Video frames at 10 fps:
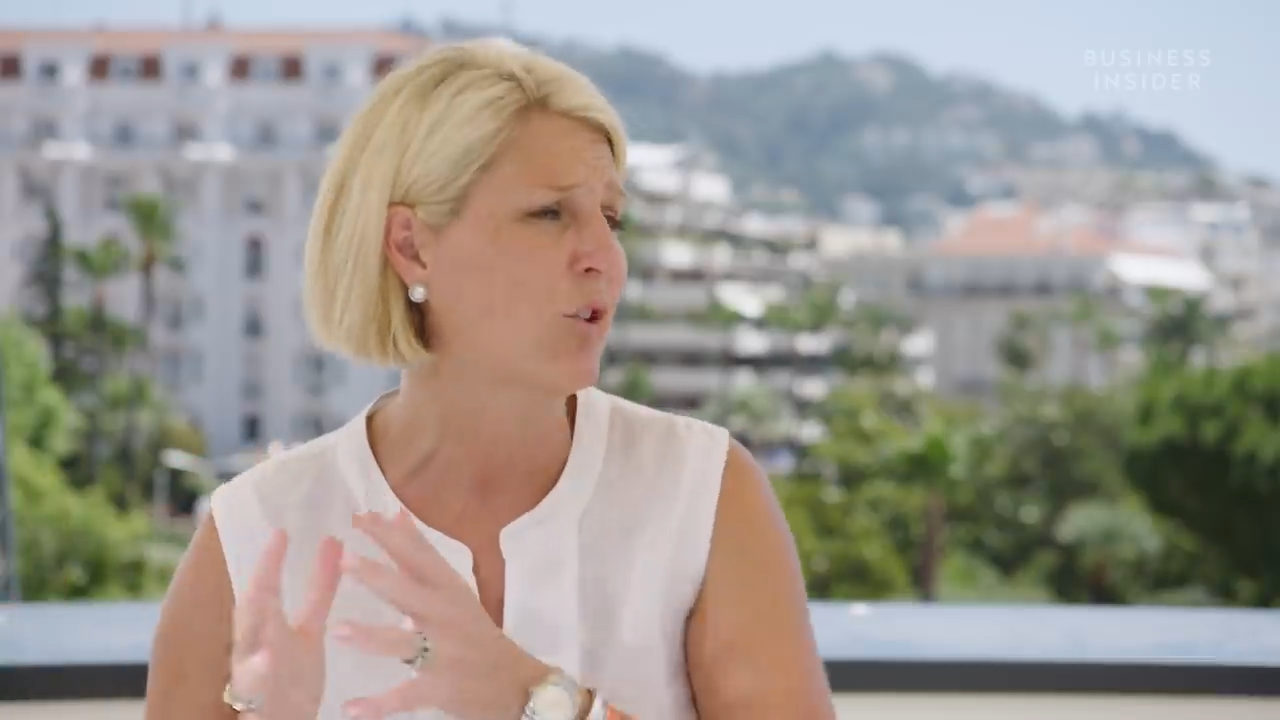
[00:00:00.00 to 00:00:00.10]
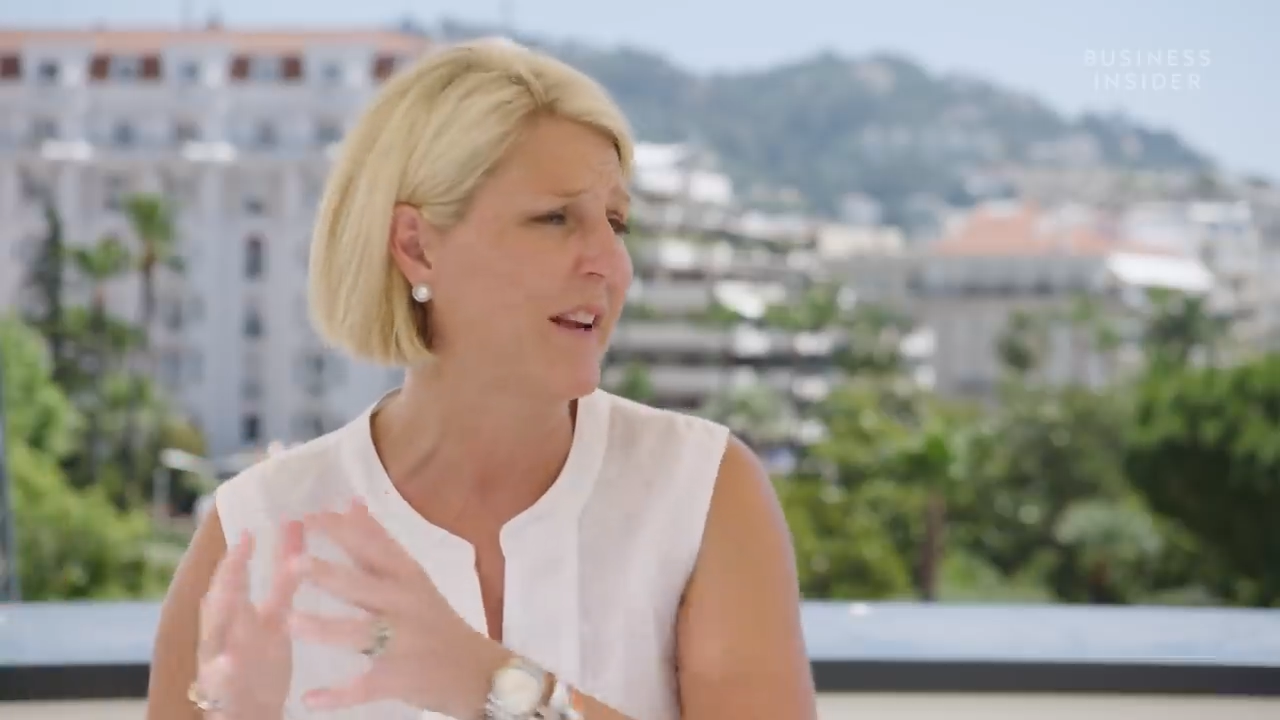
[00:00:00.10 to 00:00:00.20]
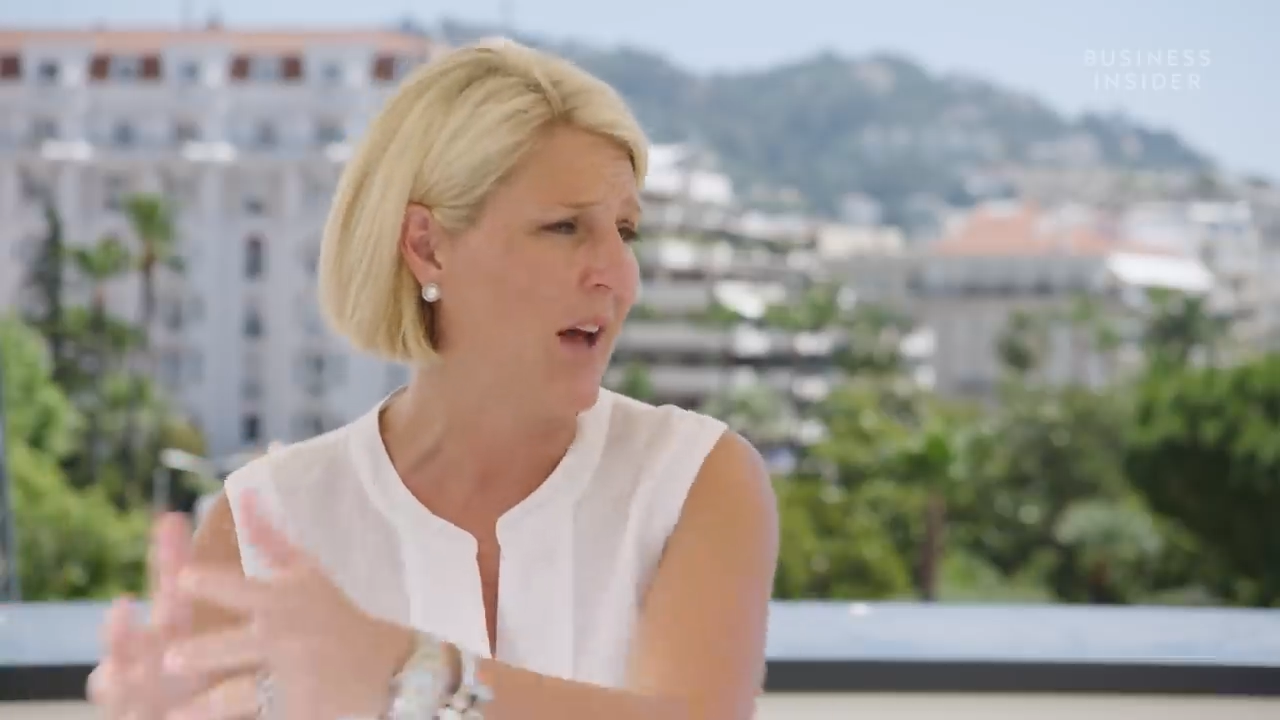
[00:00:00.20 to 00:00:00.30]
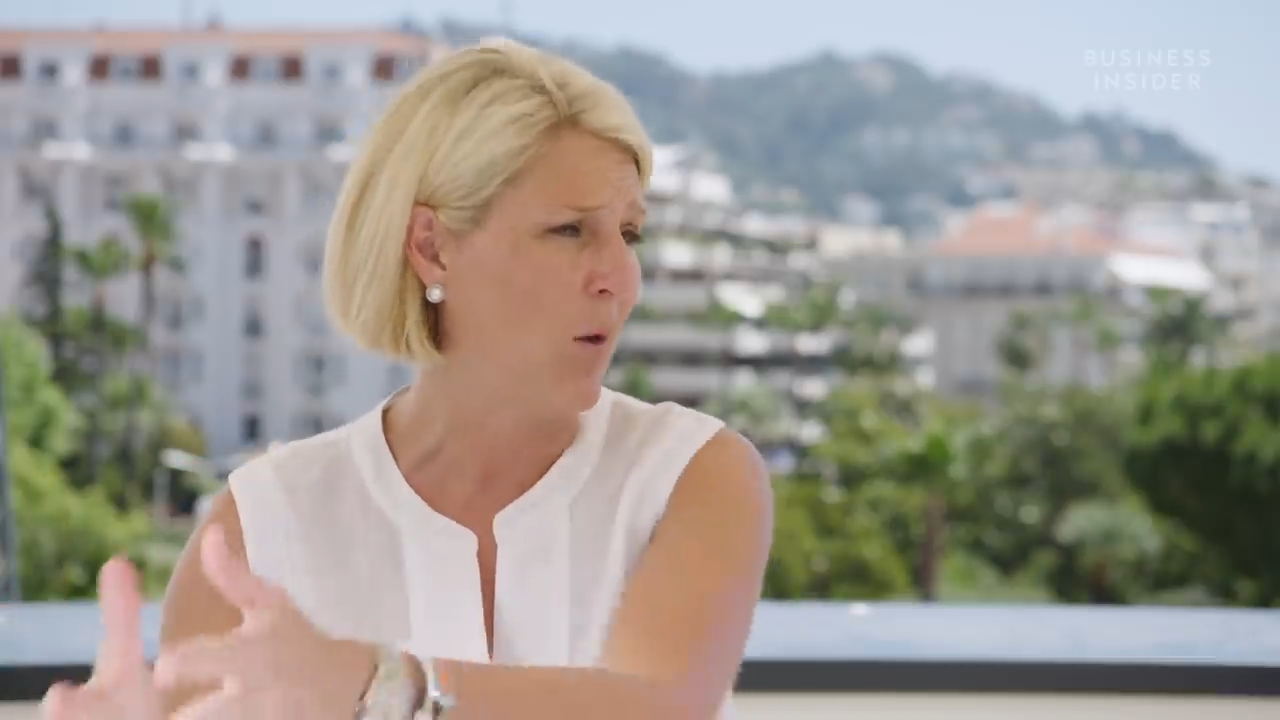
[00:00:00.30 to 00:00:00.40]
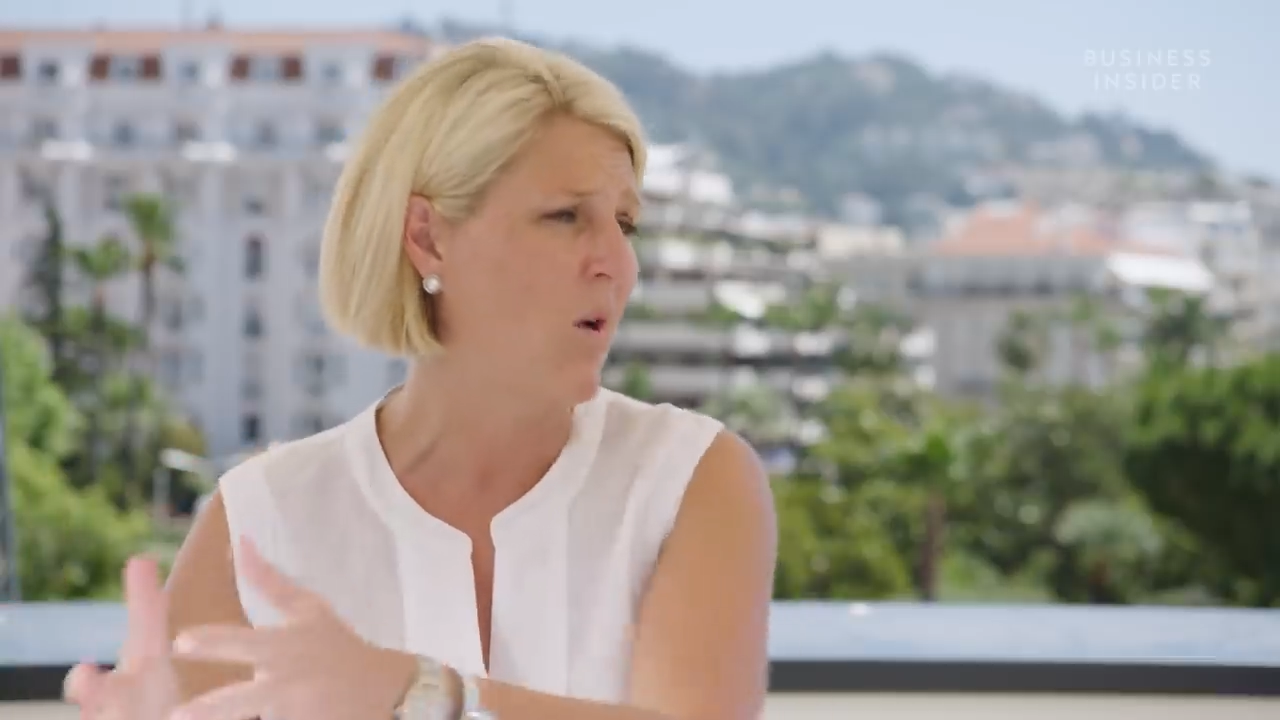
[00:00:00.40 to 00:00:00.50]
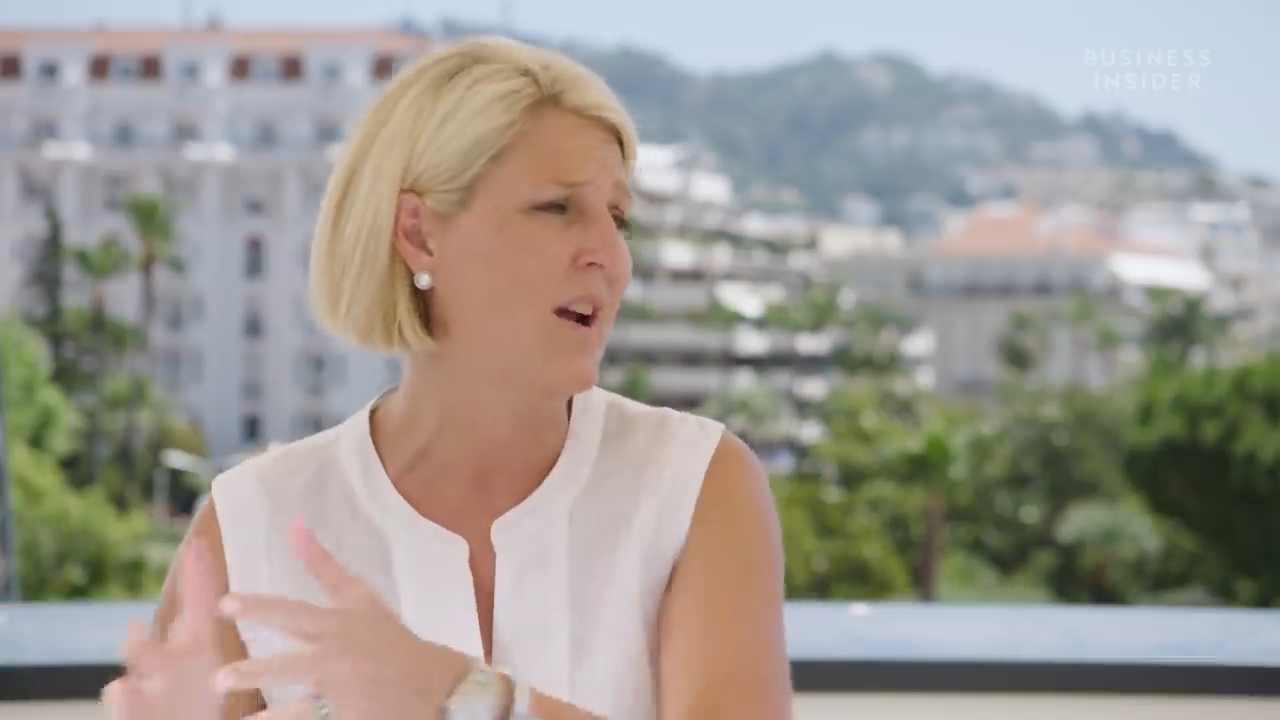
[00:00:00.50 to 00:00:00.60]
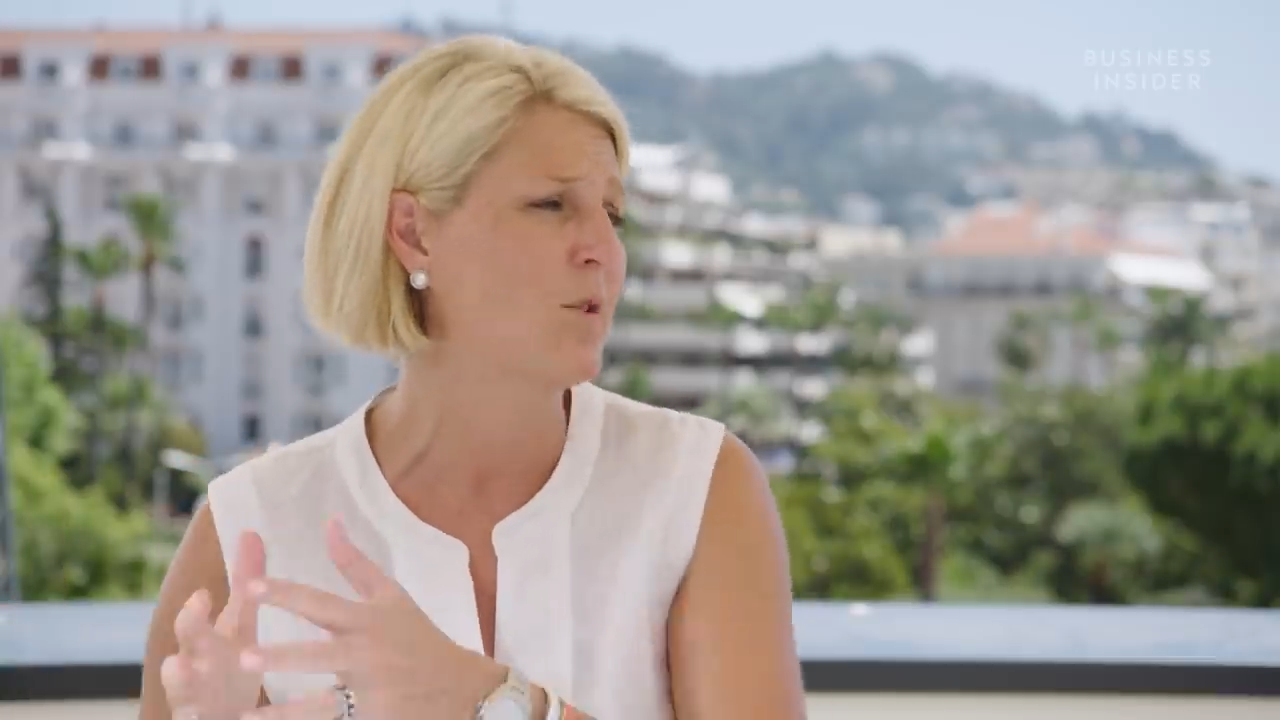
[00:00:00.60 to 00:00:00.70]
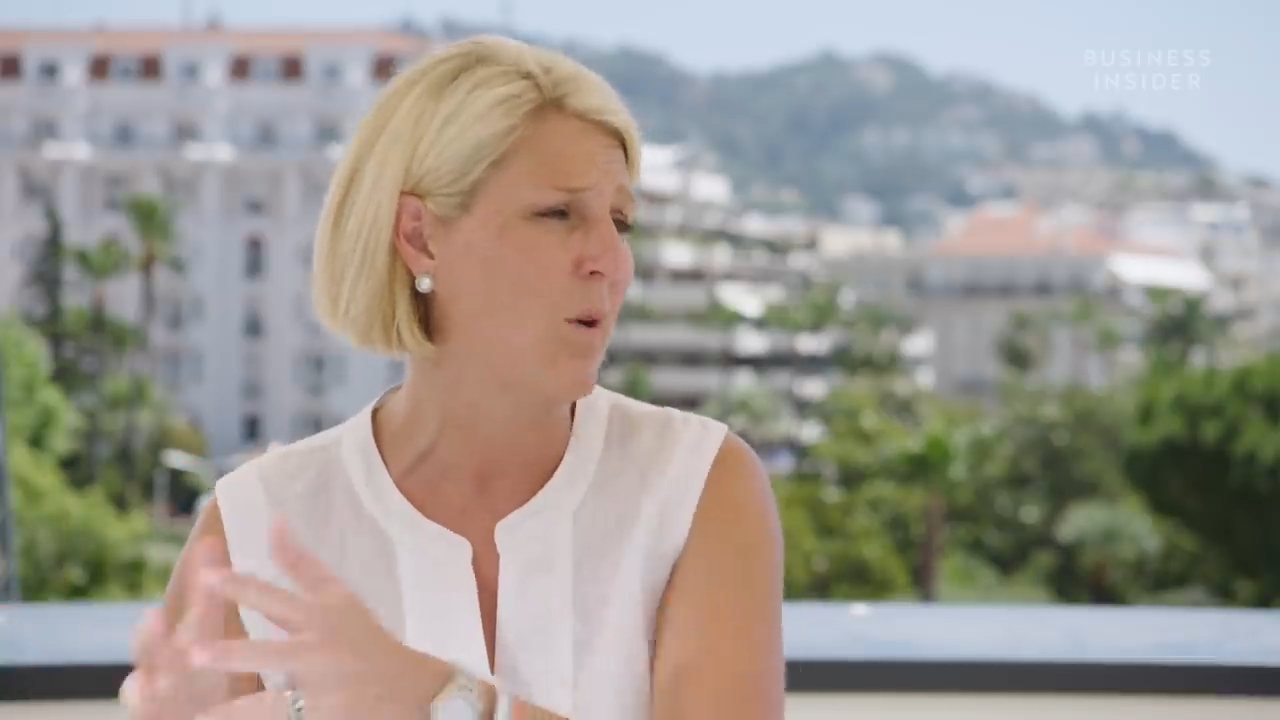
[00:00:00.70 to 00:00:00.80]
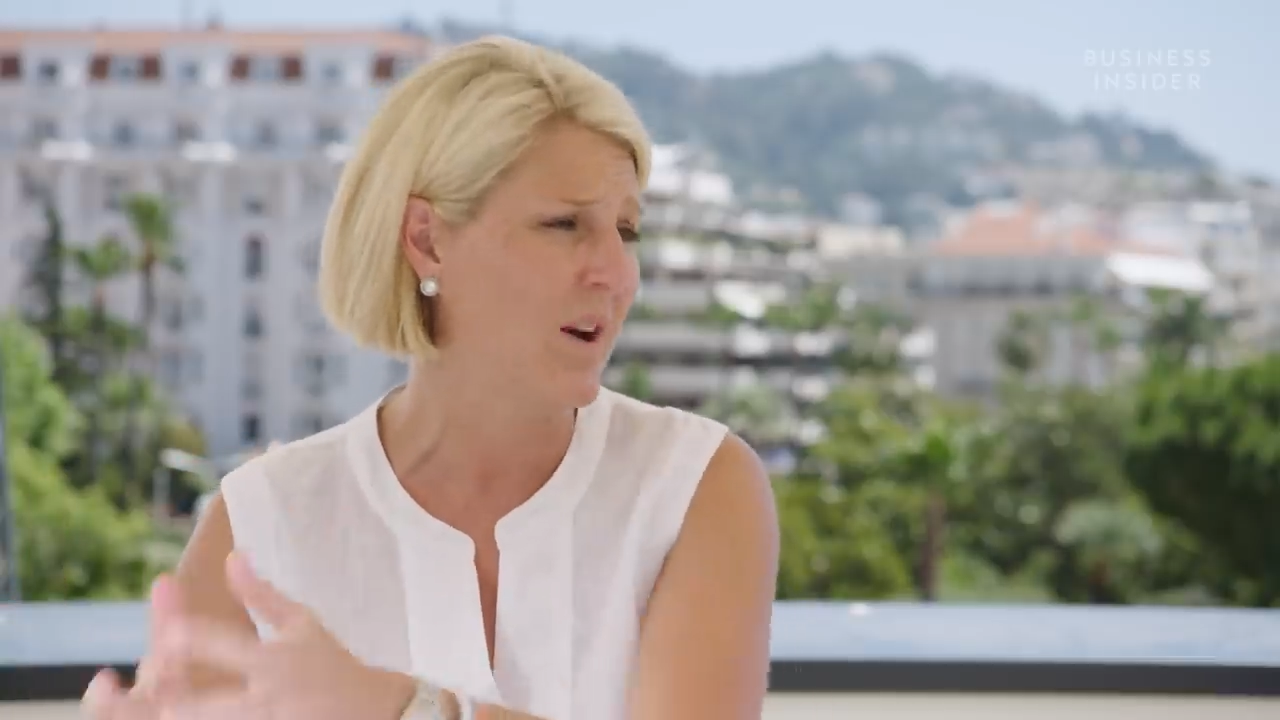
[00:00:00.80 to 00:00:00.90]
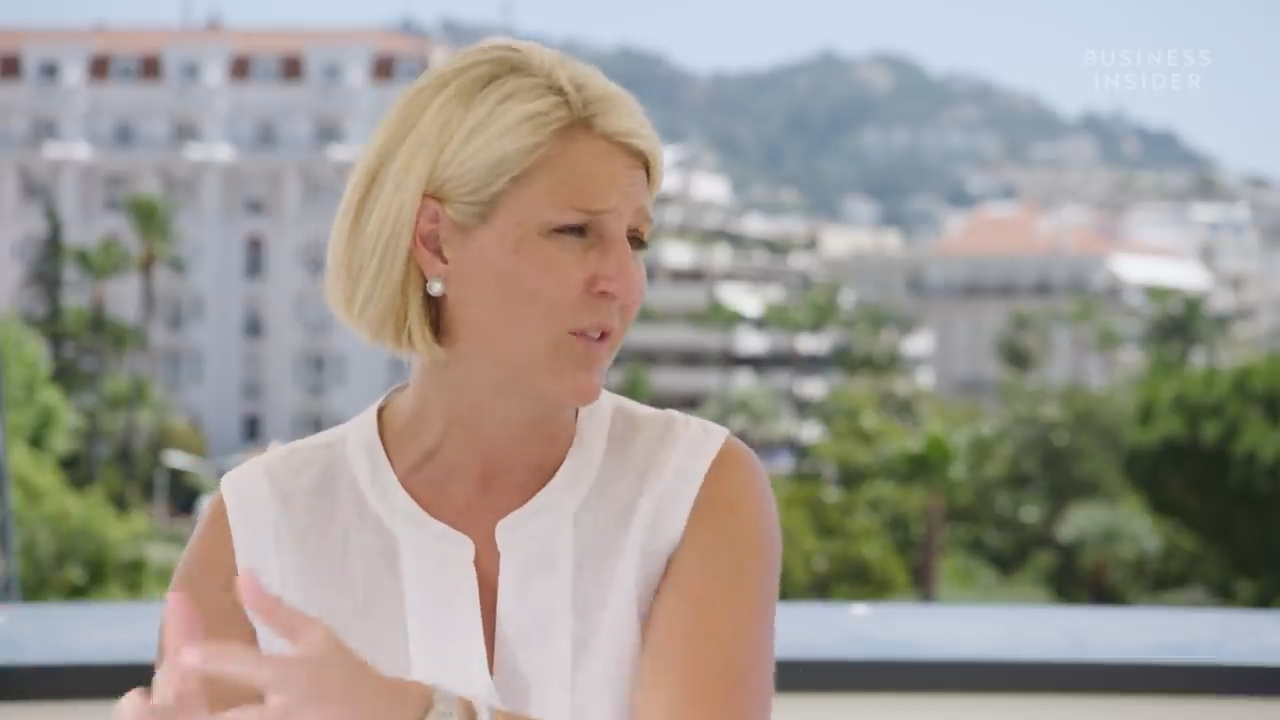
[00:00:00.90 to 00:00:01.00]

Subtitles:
create that one-to-one